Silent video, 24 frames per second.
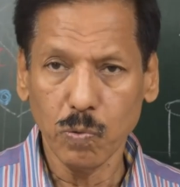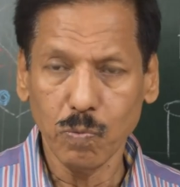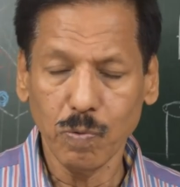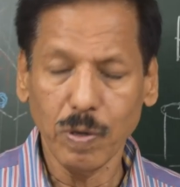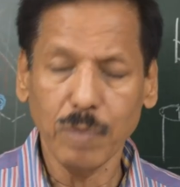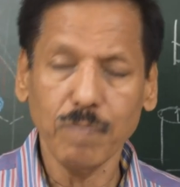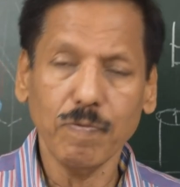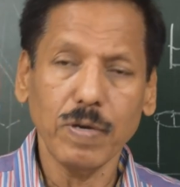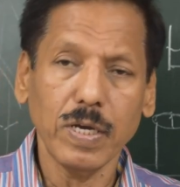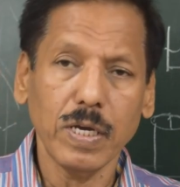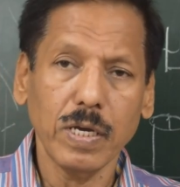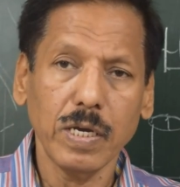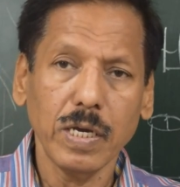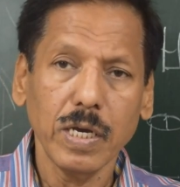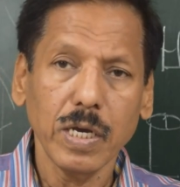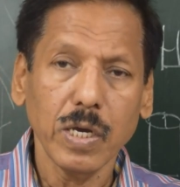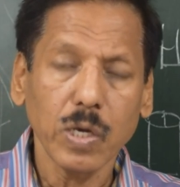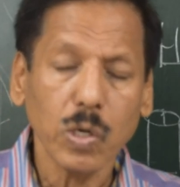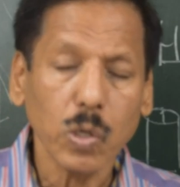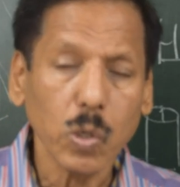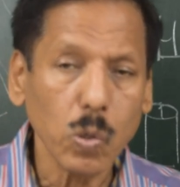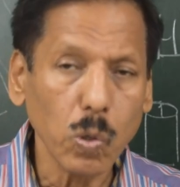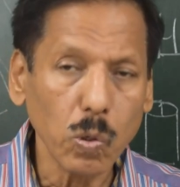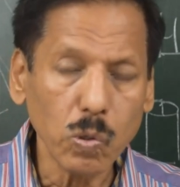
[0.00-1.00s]
when we
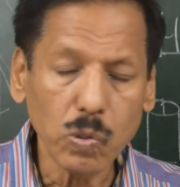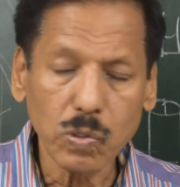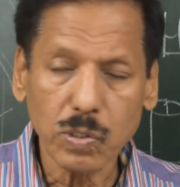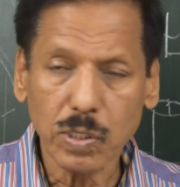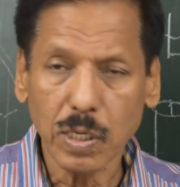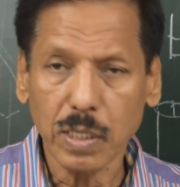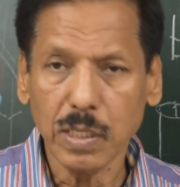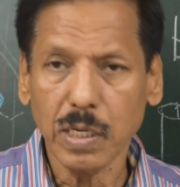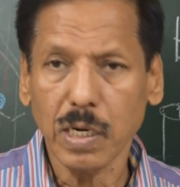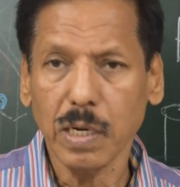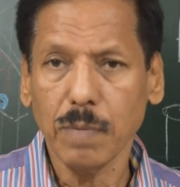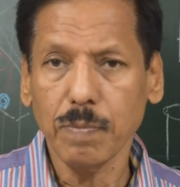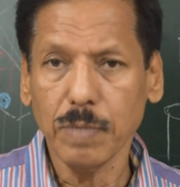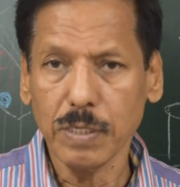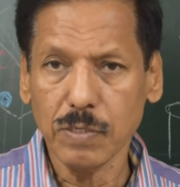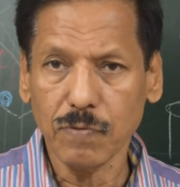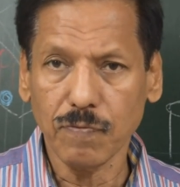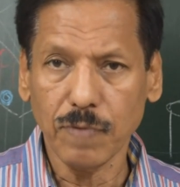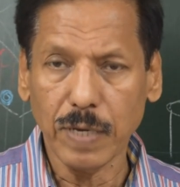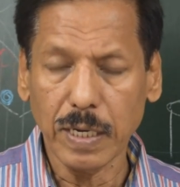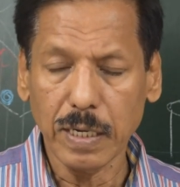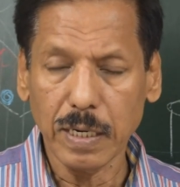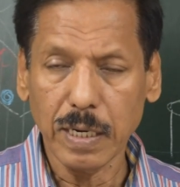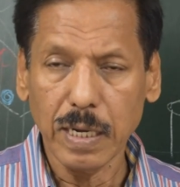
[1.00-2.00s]
go to southern
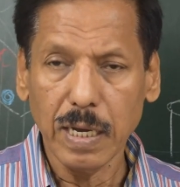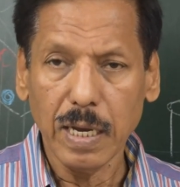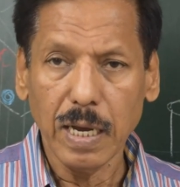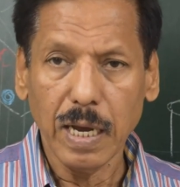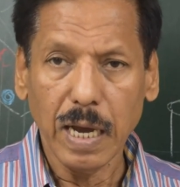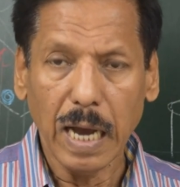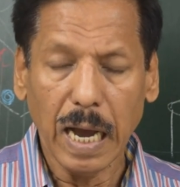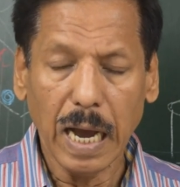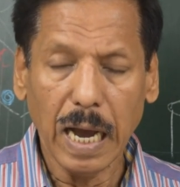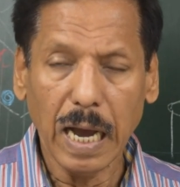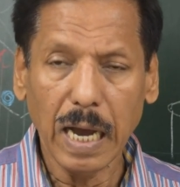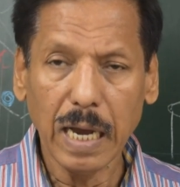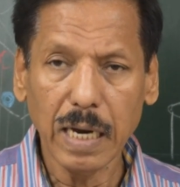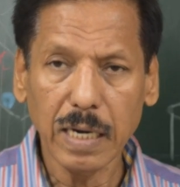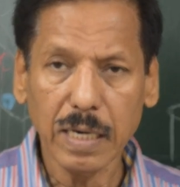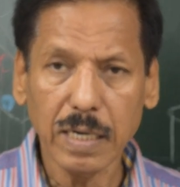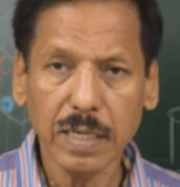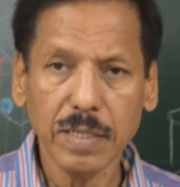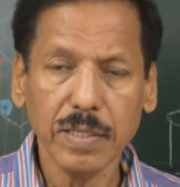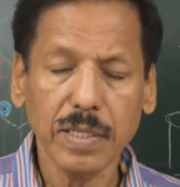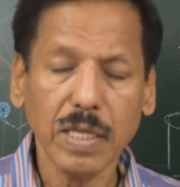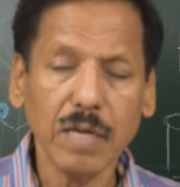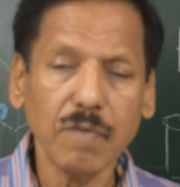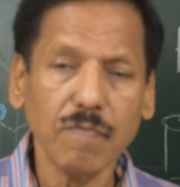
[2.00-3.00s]
hemisphere, and
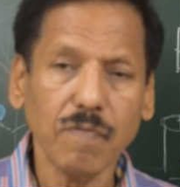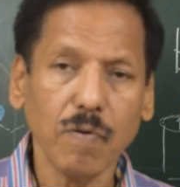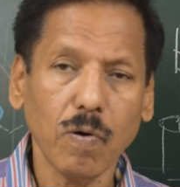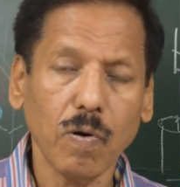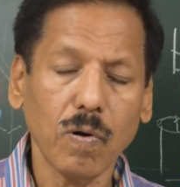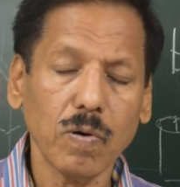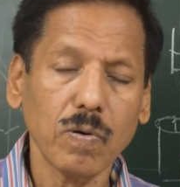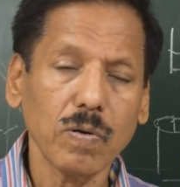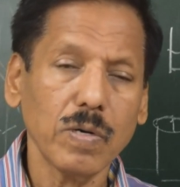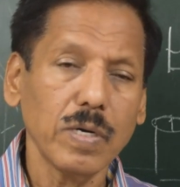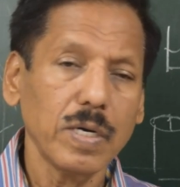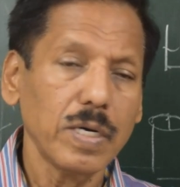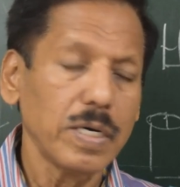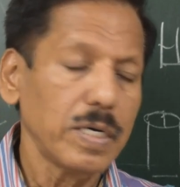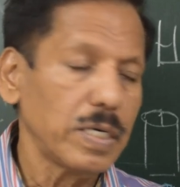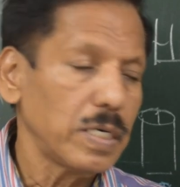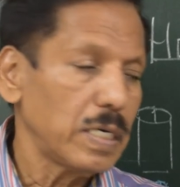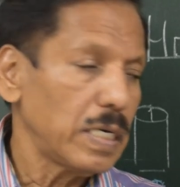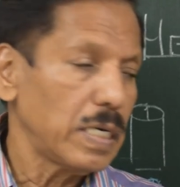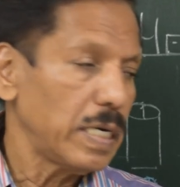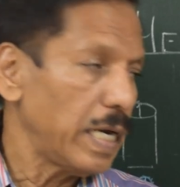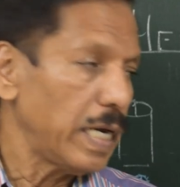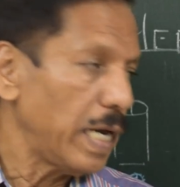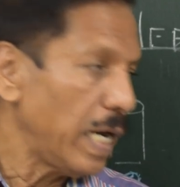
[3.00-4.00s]
therefore
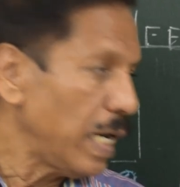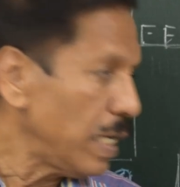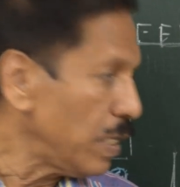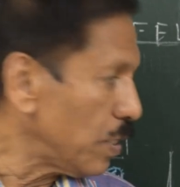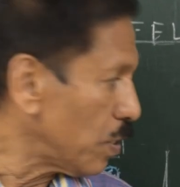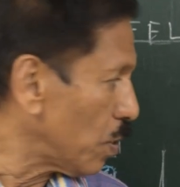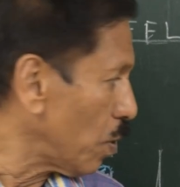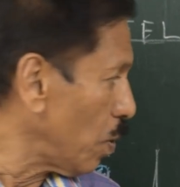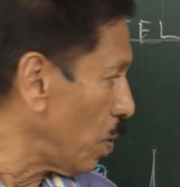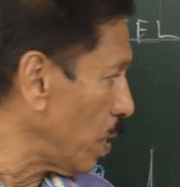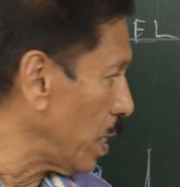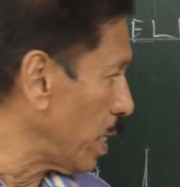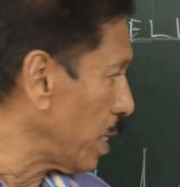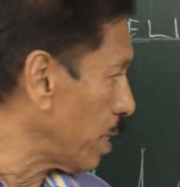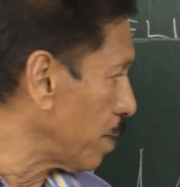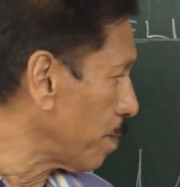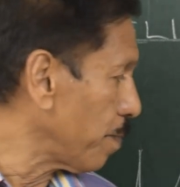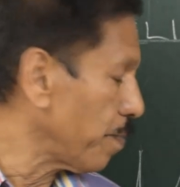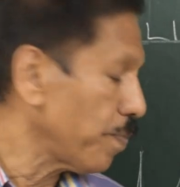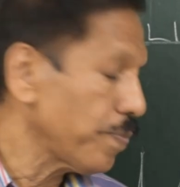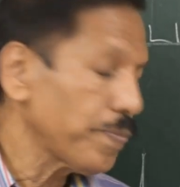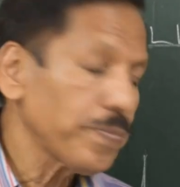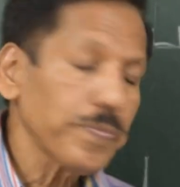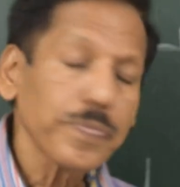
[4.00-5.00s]
in rolling,
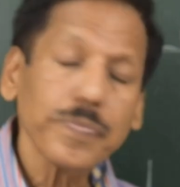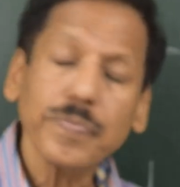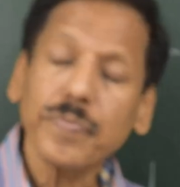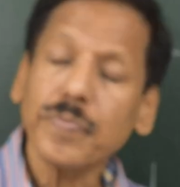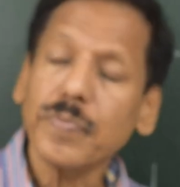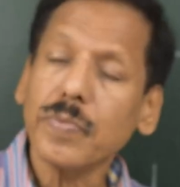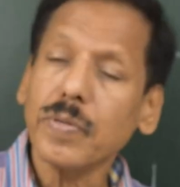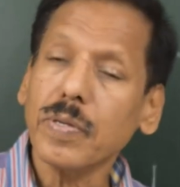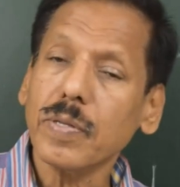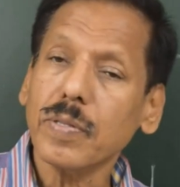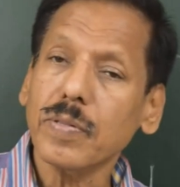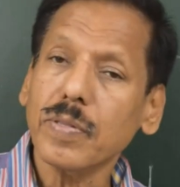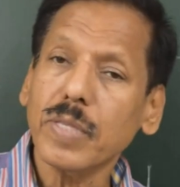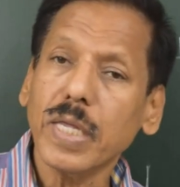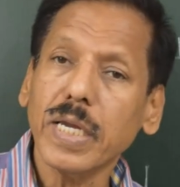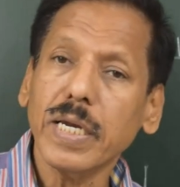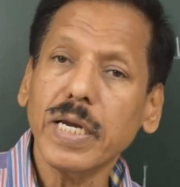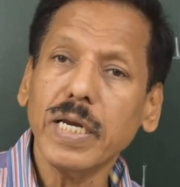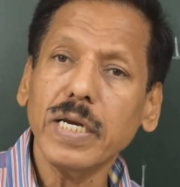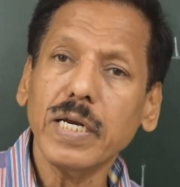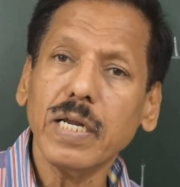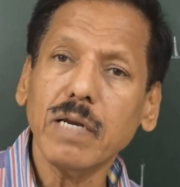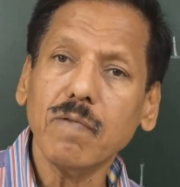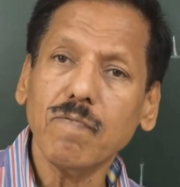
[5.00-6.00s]
the
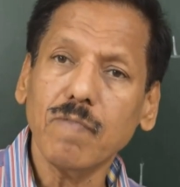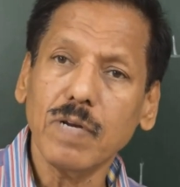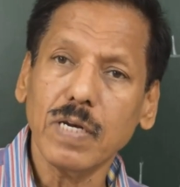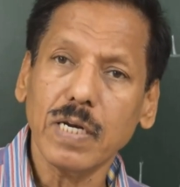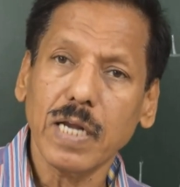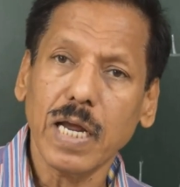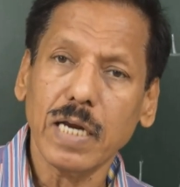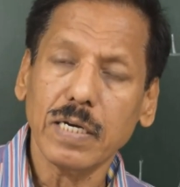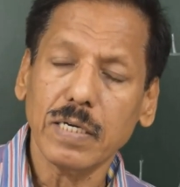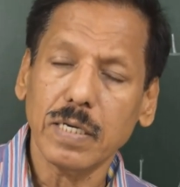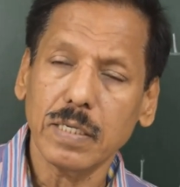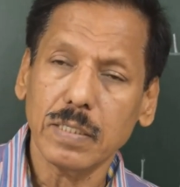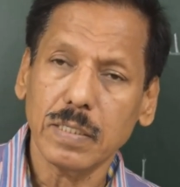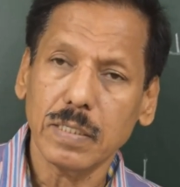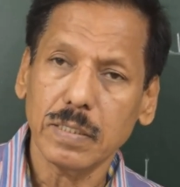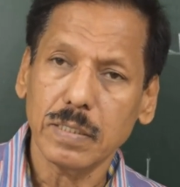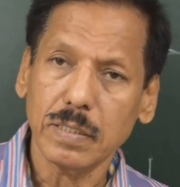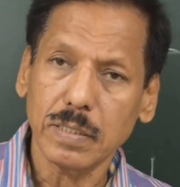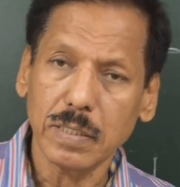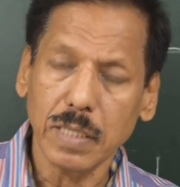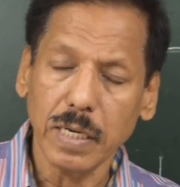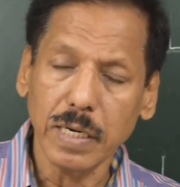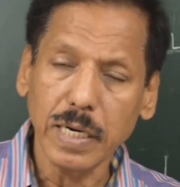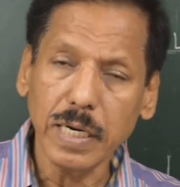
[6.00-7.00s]

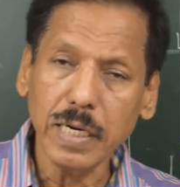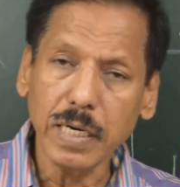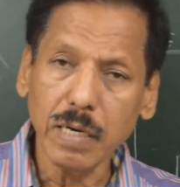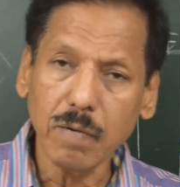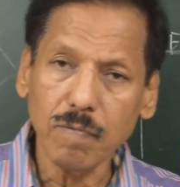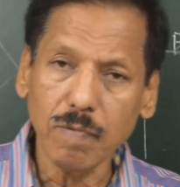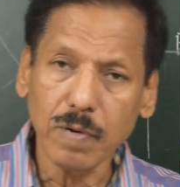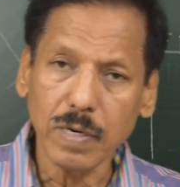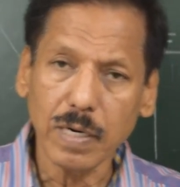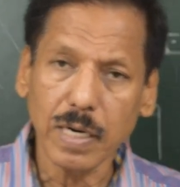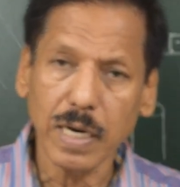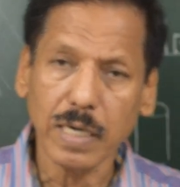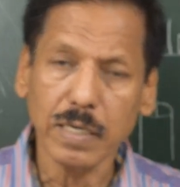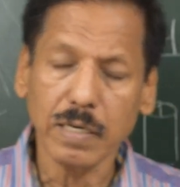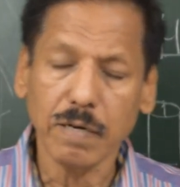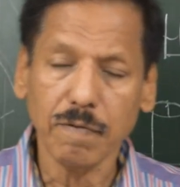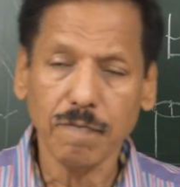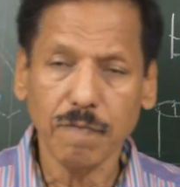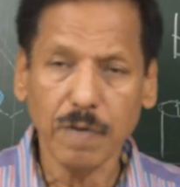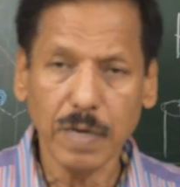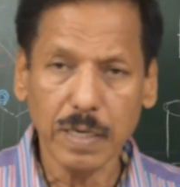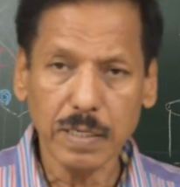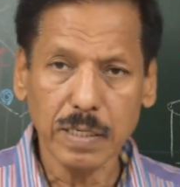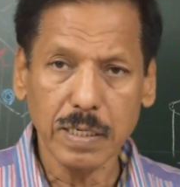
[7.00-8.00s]
needle will get
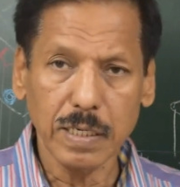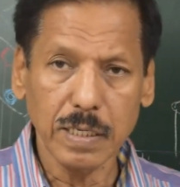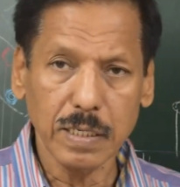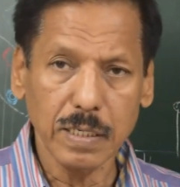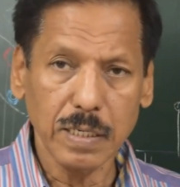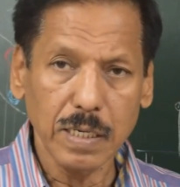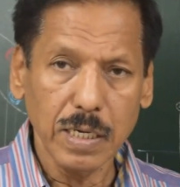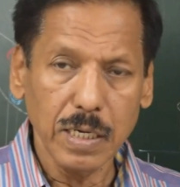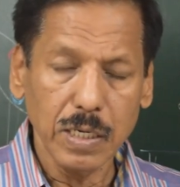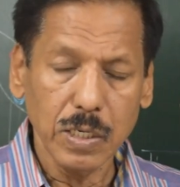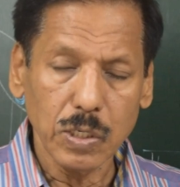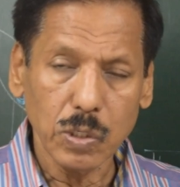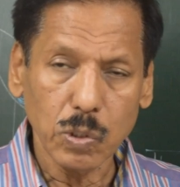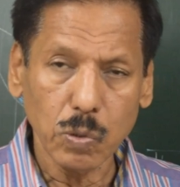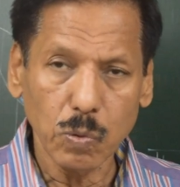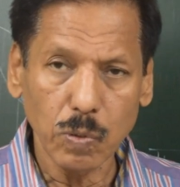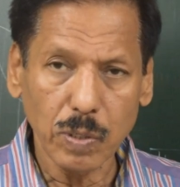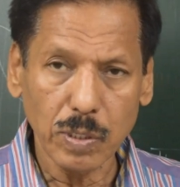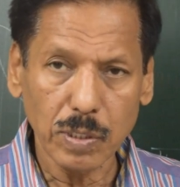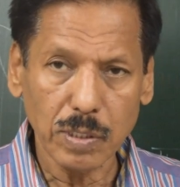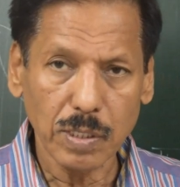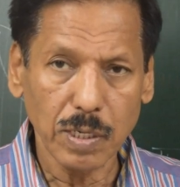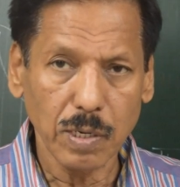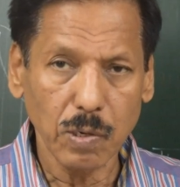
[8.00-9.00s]
deflected
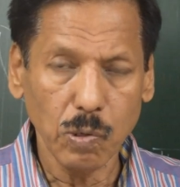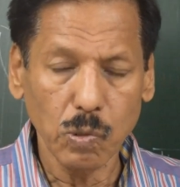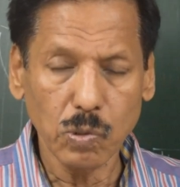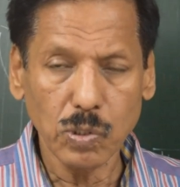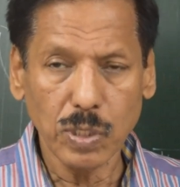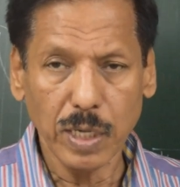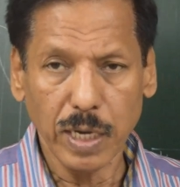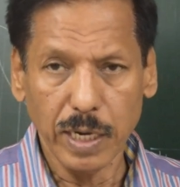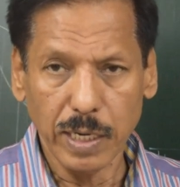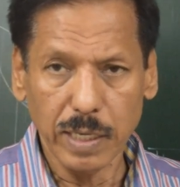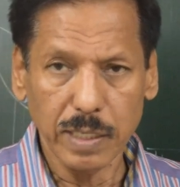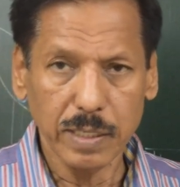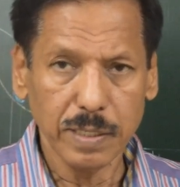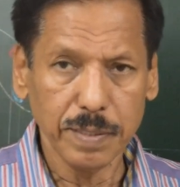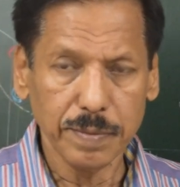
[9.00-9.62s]
towards the low side.